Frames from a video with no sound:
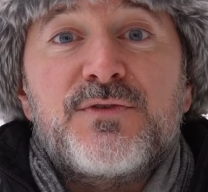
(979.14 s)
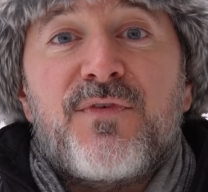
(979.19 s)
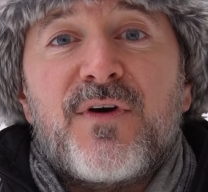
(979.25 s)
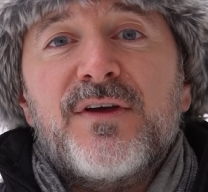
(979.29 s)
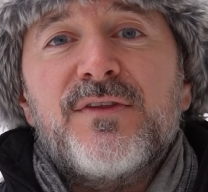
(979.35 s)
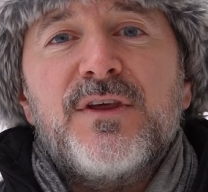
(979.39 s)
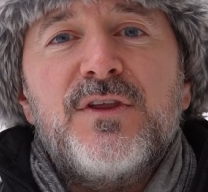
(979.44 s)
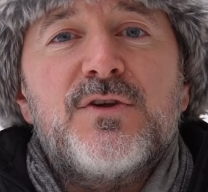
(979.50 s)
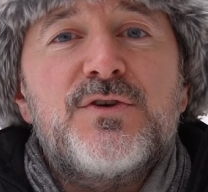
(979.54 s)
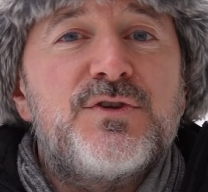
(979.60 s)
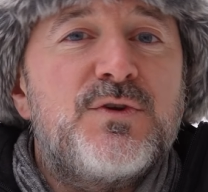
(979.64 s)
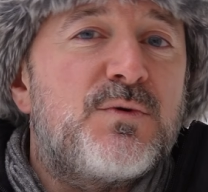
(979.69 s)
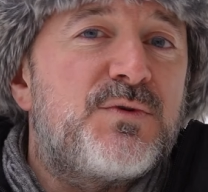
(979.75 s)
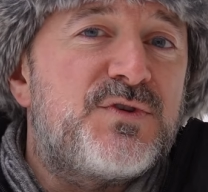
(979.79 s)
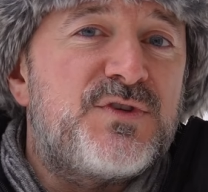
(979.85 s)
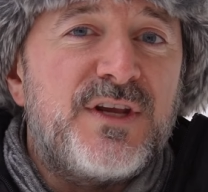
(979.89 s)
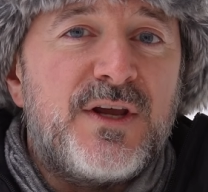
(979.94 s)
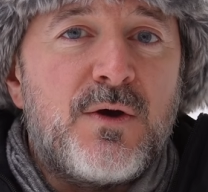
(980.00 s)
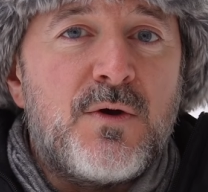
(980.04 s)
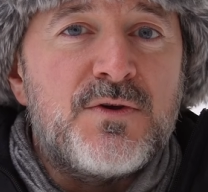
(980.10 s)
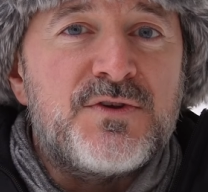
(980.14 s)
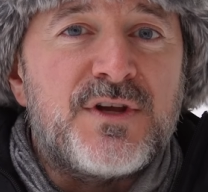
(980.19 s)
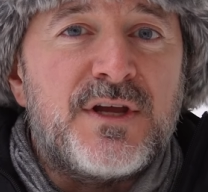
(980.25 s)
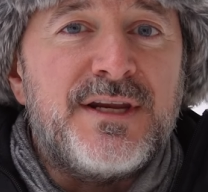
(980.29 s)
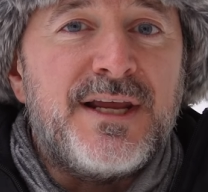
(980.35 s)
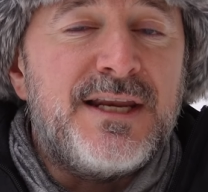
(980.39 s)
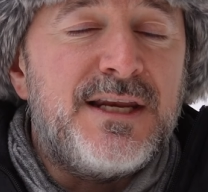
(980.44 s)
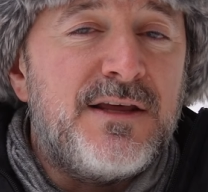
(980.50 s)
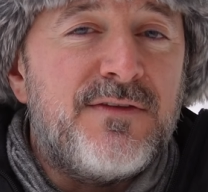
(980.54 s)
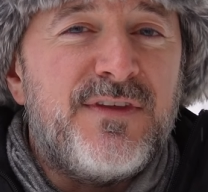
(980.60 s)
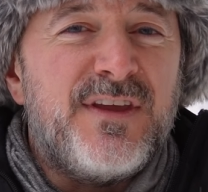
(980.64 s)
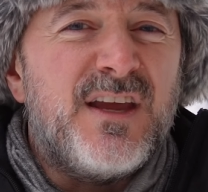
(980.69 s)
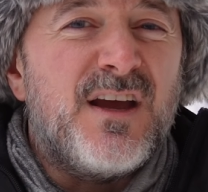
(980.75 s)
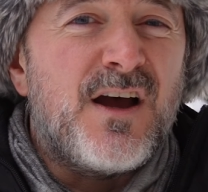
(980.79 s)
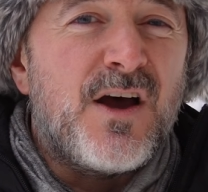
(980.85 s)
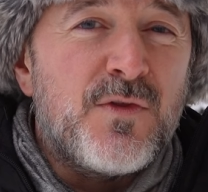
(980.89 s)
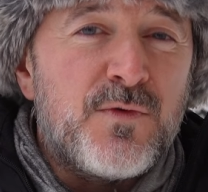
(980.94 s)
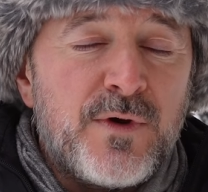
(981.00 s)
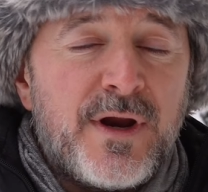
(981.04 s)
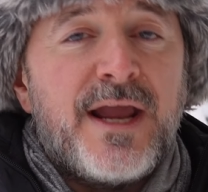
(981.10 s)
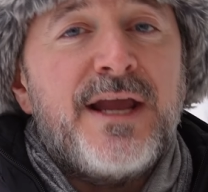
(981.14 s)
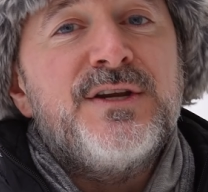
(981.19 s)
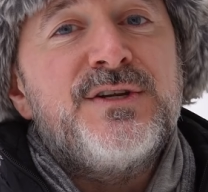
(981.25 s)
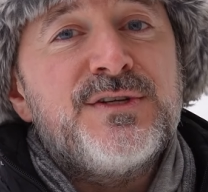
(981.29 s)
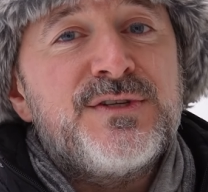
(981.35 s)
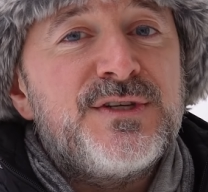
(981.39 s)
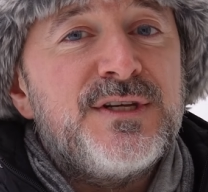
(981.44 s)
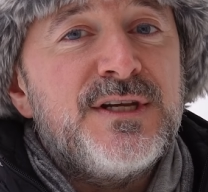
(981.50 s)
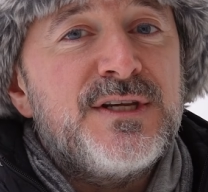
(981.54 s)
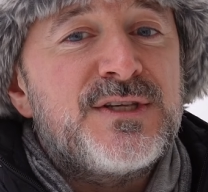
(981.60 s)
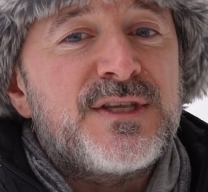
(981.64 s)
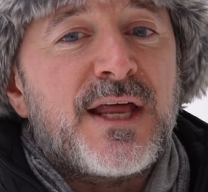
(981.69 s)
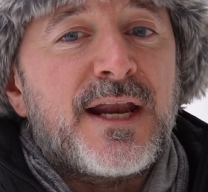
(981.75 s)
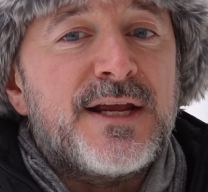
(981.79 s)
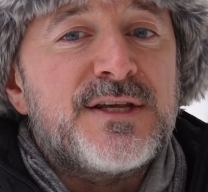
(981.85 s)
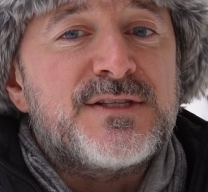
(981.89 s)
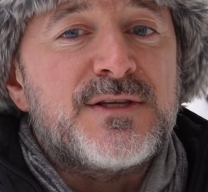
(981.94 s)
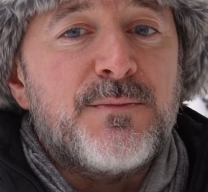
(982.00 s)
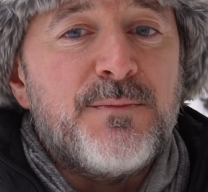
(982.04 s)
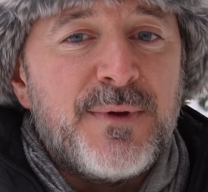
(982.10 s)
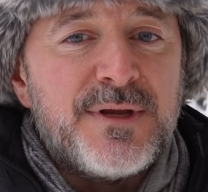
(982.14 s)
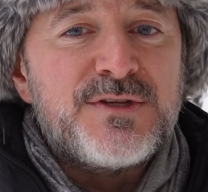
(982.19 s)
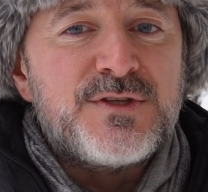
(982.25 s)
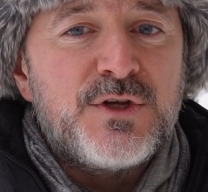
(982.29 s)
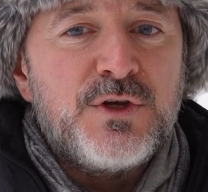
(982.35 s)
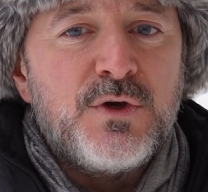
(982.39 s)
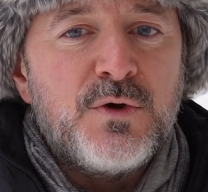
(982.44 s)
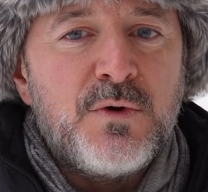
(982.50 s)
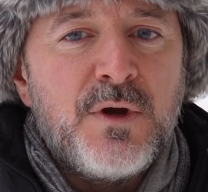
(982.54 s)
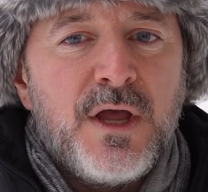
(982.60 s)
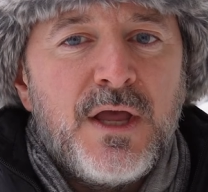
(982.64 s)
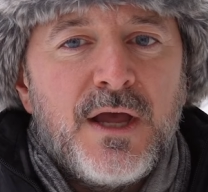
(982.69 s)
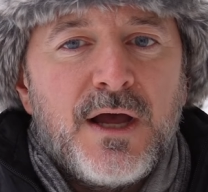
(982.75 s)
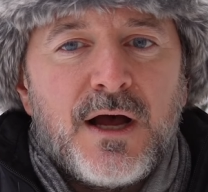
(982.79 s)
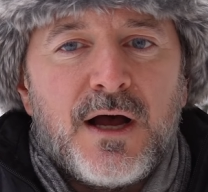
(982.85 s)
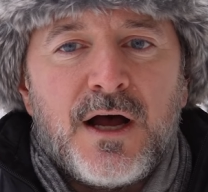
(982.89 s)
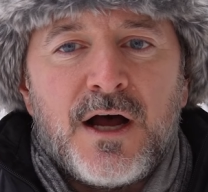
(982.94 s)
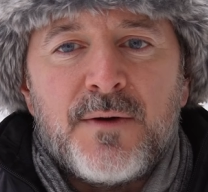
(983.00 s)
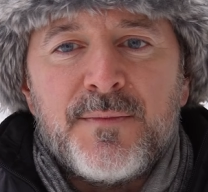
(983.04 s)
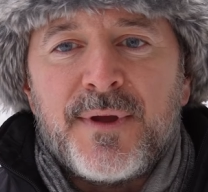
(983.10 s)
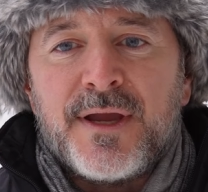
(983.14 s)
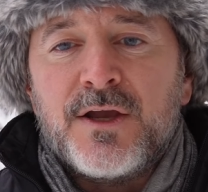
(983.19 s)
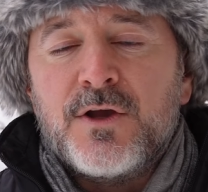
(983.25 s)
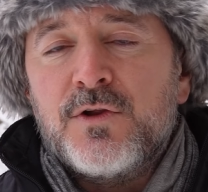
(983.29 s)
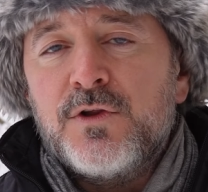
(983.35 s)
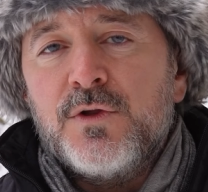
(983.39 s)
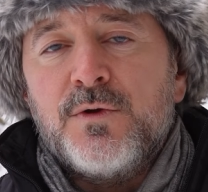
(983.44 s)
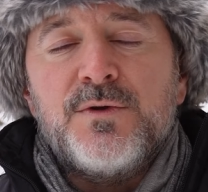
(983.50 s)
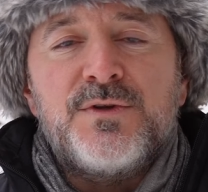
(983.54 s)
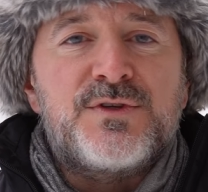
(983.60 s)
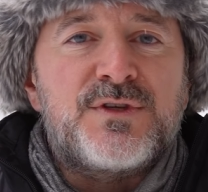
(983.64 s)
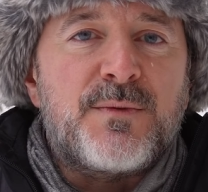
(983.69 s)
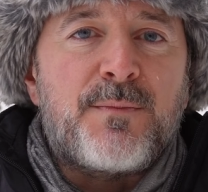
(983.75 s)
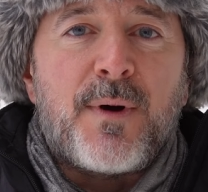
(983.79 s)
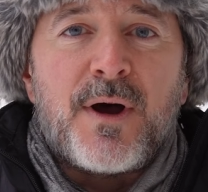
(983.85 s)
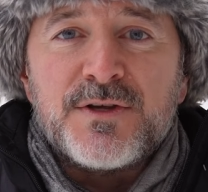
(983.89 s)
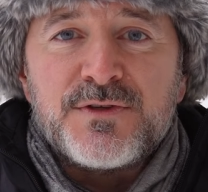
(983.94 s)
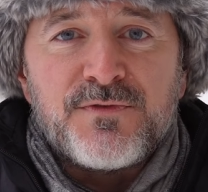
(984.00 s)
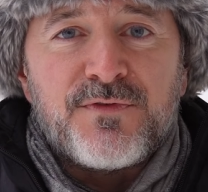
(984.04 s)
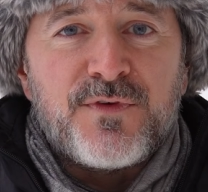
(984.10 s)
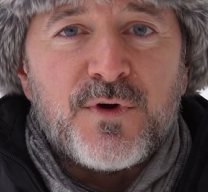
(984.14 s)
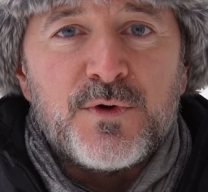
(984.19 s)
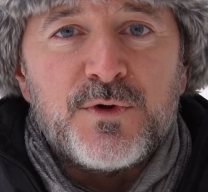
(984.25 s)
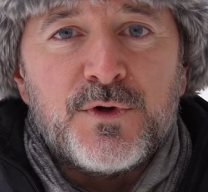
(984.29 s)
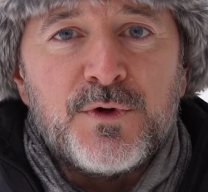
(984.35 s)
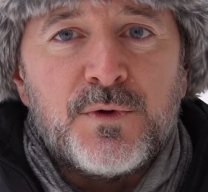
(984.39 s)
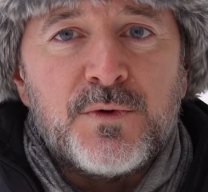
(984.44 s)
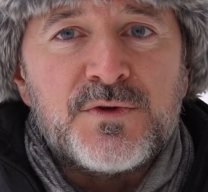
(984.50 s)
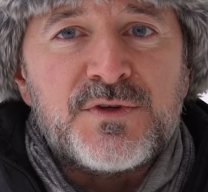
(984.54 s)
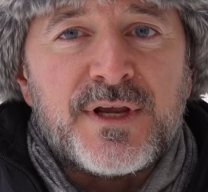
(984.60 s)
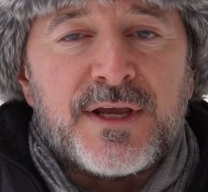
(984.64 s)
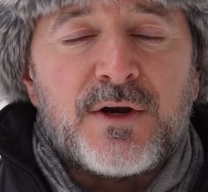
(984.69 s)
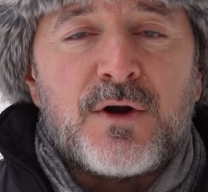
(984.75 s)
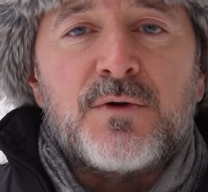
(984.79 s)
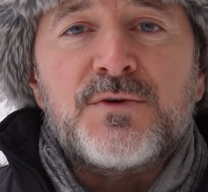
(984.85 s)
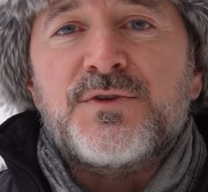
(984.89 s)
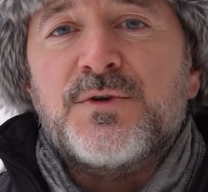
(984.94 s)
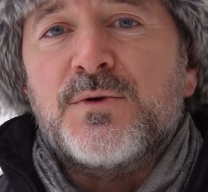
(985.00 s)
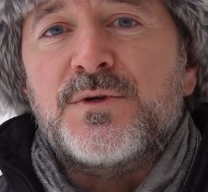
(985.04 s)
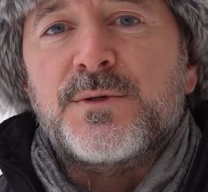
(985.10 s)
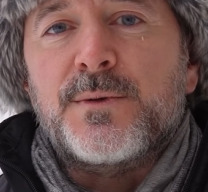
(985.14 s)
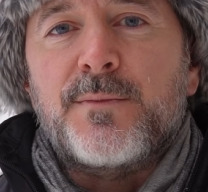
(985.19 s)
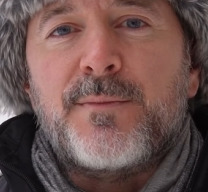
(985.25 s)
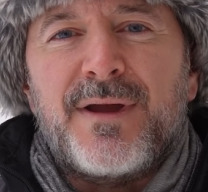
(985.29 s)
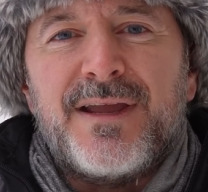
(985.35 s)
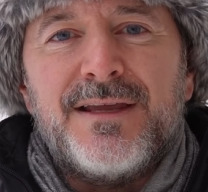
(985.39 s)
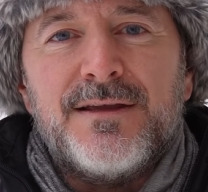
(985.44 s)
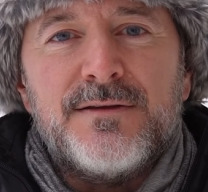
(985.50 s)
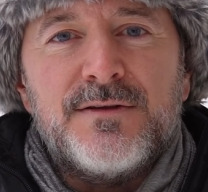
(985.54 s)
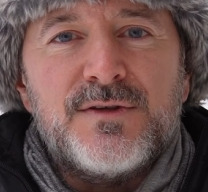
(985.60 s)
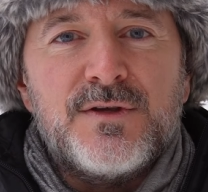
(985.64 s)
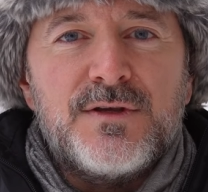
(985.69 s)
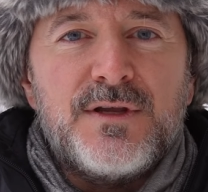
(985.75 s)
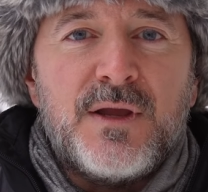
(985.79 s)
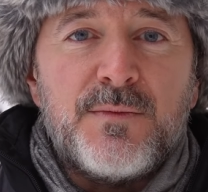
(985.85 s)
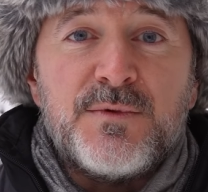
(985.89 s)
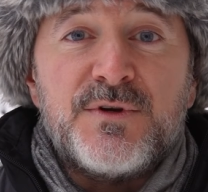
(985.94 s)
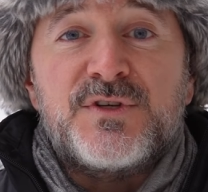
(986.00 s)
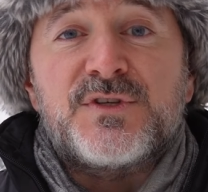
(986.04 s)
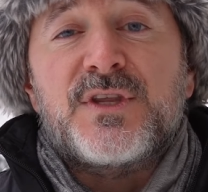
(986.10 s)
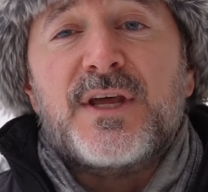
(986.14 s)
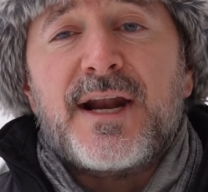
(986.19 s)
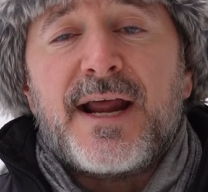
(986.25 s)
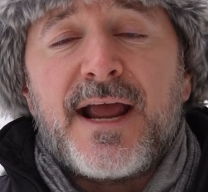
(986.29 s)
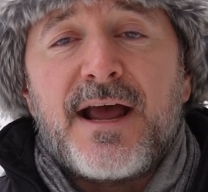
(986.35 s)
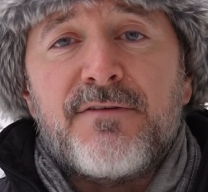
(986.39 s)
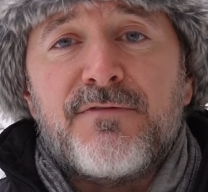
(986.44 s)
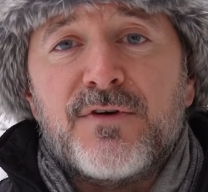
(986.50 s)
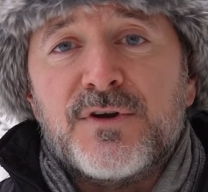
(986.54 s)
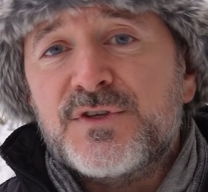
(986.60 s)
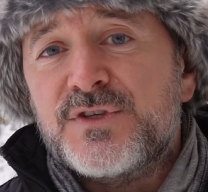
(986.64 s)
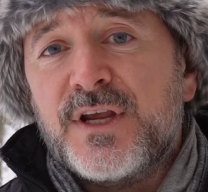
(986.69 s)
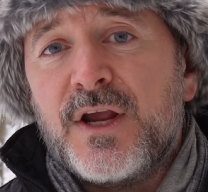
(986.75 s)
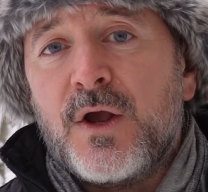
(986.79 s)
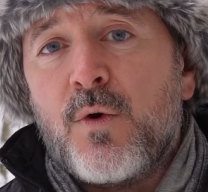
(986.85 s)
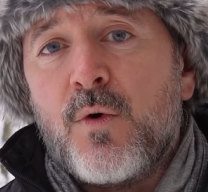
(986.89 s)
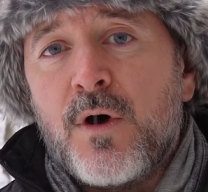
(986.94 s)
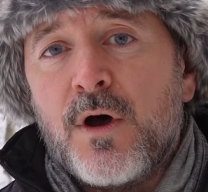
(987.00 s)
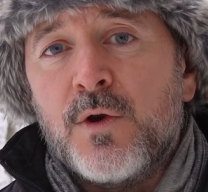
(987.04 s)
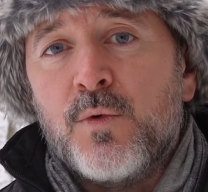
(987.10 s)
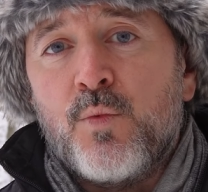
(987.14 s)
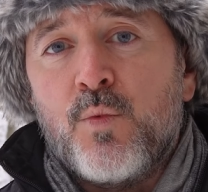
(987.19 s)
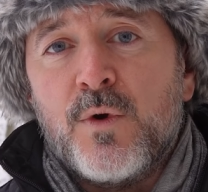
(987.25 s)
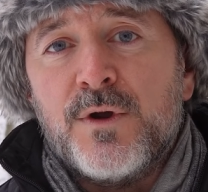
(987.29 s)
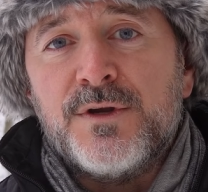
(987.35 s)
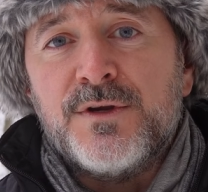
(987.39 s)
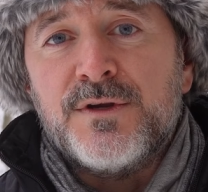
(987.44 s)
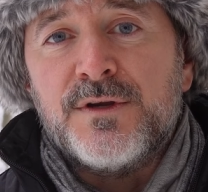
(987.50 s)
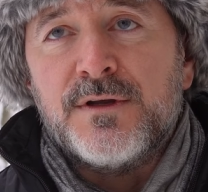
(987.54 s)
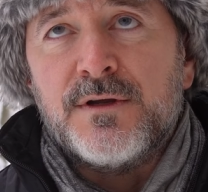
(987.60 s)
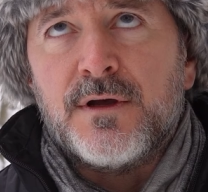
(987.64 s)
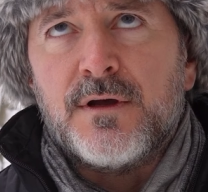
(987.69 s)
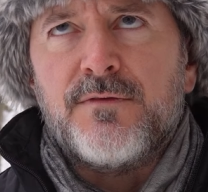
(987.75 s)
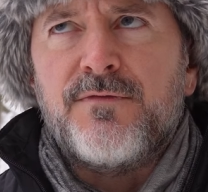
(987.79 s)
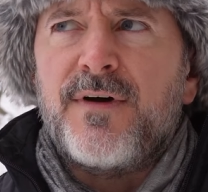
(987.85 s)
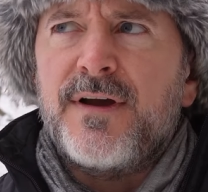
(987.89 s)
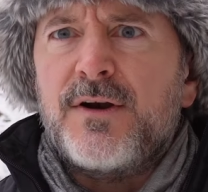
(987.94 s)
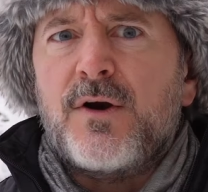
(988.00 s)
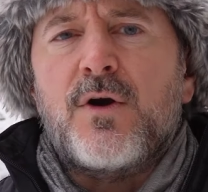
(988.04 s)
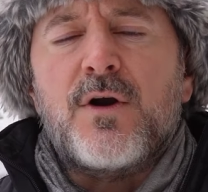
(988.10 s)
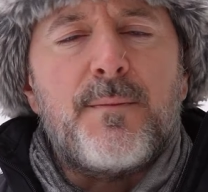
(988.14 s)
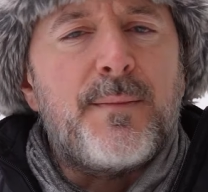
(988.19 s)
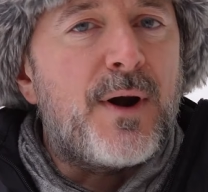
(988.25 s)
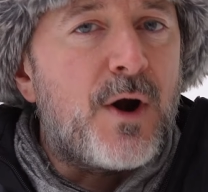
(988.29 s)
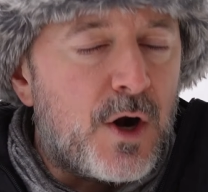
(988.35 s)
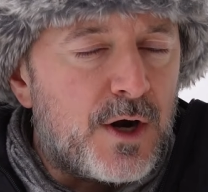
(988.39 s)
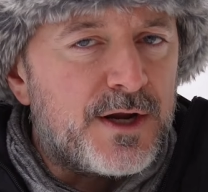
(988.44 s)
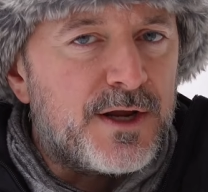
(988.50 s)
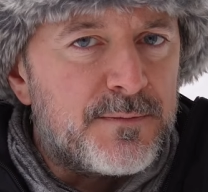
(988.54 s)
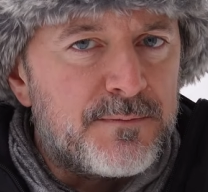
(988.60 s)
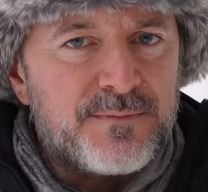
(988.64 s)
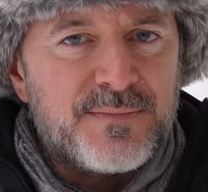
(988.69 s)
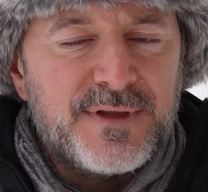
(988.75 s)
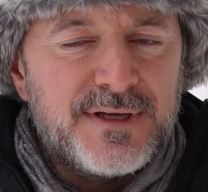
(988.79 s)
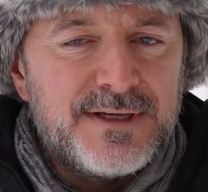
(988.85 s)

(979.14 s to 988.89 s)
So finally, there's no sales on any of the other agencies that I submit to. Um, that includes deposit photos and also some of my images that I have for sale on one uh, Fine Art America.